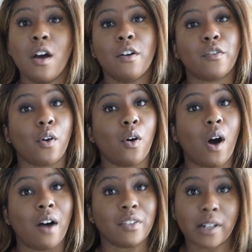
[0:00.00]
for
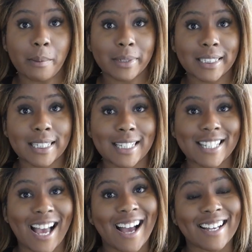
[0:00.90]
other companies
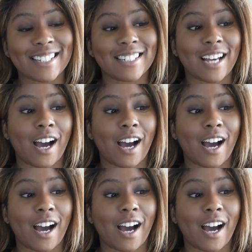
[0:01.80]
and